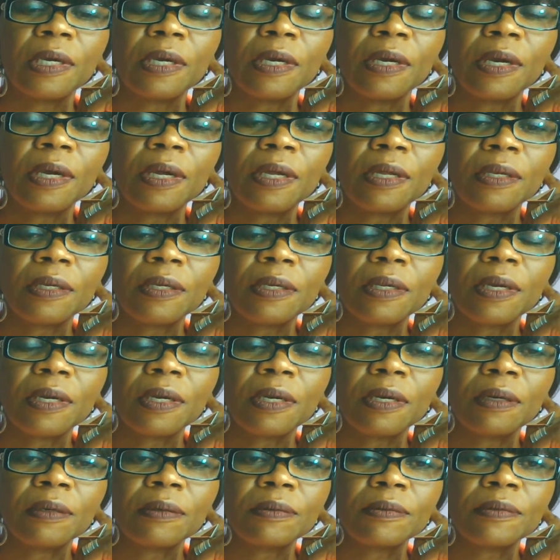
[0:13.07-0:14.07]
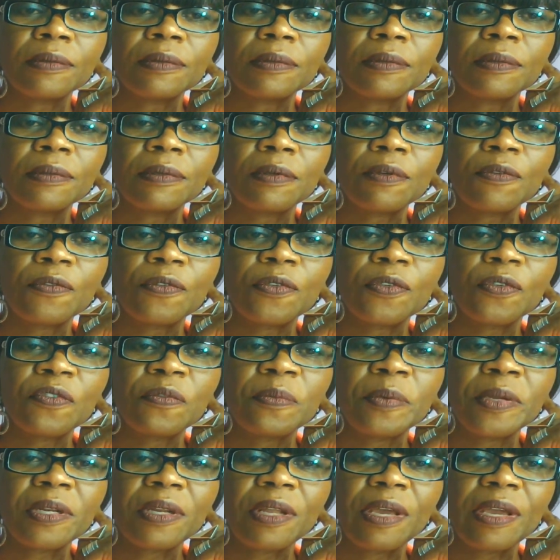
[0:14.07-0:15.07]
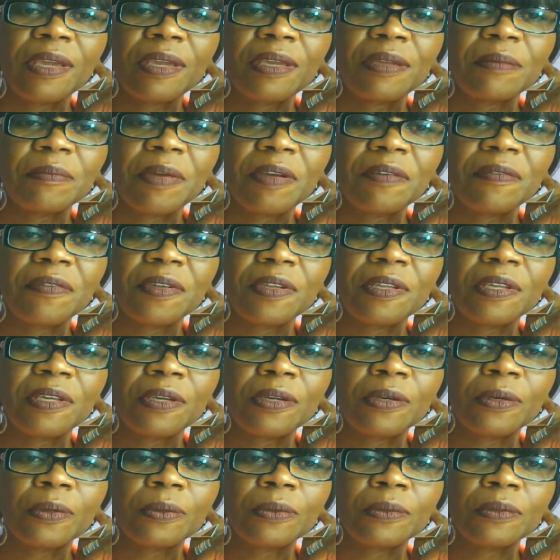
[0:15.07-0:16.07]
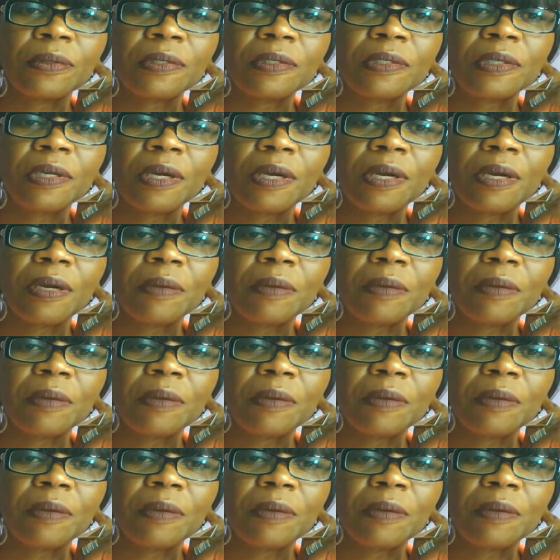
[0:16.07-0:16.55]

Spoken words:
And if you've been liking my videos,